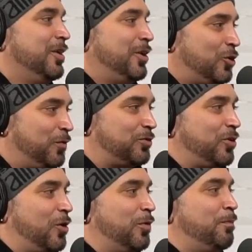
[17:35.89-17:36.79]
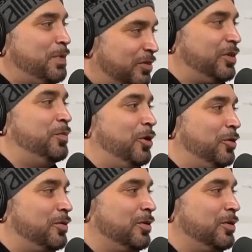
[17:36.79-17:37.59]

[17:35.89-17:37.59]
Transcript: You have a song with Bizzy Bone.